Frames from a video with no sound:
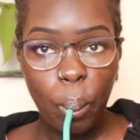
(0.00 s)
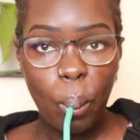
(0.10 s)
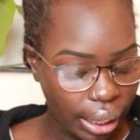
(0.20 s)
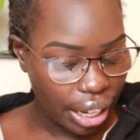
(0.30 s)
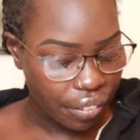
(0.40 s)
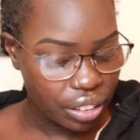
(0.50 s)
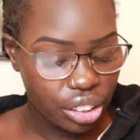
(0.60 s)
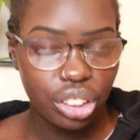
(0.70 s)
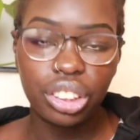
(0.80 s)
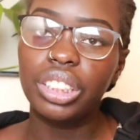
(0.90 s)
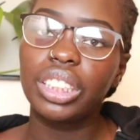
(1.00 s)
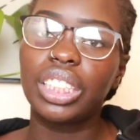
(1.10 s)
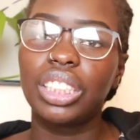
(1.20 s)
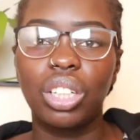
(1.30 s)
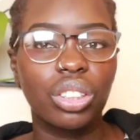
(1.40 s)
Life insurance
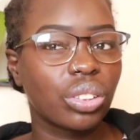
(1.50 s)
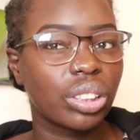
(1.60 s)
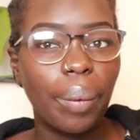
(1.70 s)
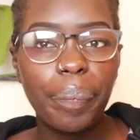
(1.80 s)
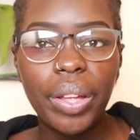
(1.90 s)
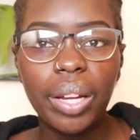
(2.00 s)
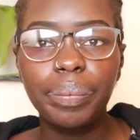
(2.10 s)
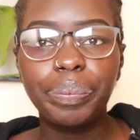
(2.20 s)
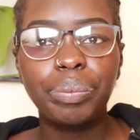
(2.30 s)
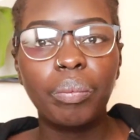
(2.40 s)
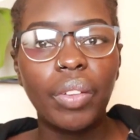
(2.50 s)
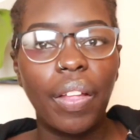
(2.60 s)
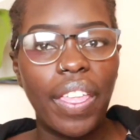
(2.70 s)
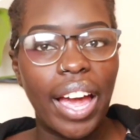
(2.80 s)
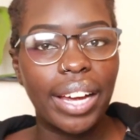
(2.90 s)
is also something
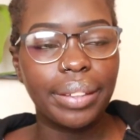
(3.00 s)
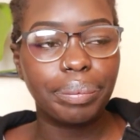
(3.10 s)
that